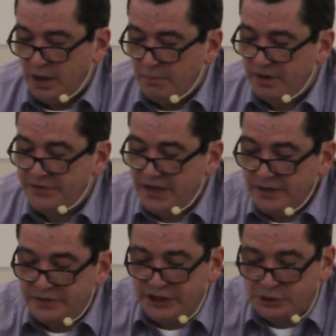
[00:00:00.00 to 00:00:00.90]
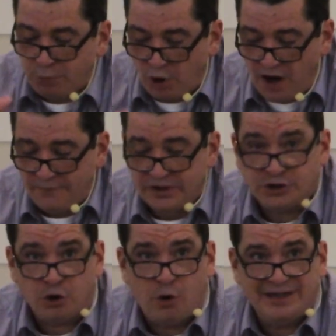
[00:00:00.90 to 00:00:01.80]
But then these
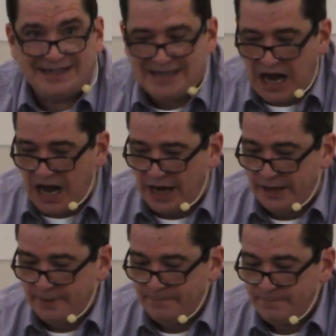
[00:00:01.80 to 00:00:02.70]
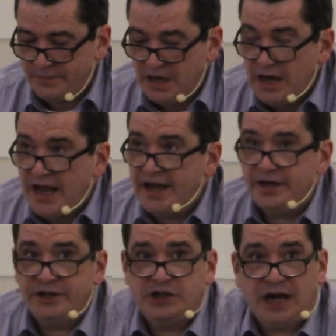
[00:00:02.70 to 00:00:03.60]
prophets are going to die. And
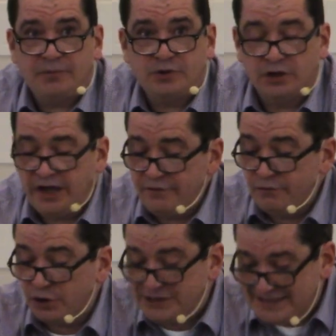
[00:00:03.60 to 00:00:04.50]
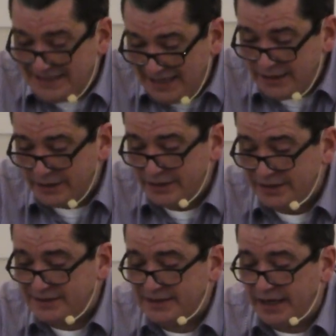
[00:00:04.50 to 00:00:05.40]
in chapter eleven, verse ten,
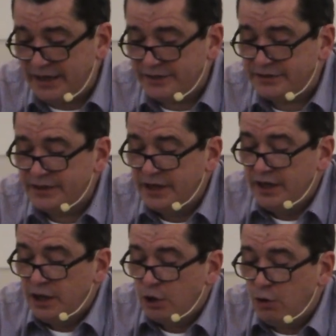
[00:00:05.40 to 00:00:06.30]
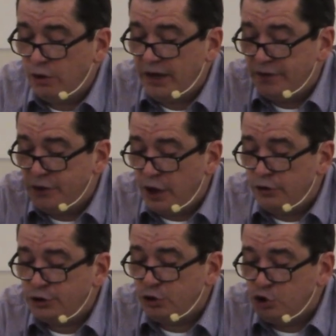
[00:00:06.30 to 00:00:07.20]
it says, quote, "And
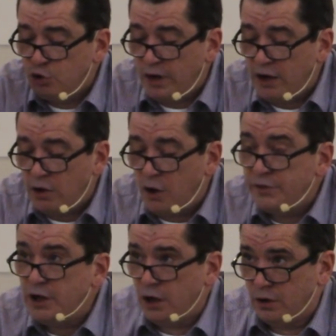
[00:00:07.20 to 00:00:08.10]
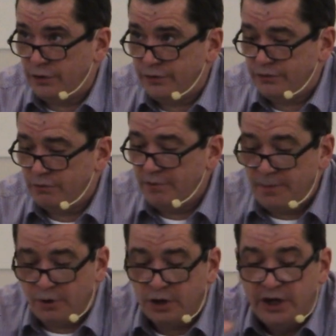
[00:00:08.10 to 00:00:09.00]
those who dwell on the earth,"
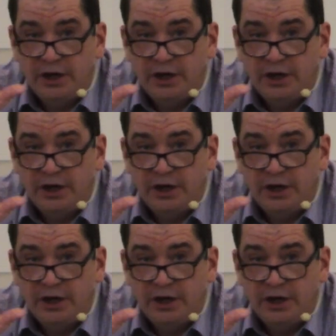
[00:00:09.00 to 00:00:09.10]
remember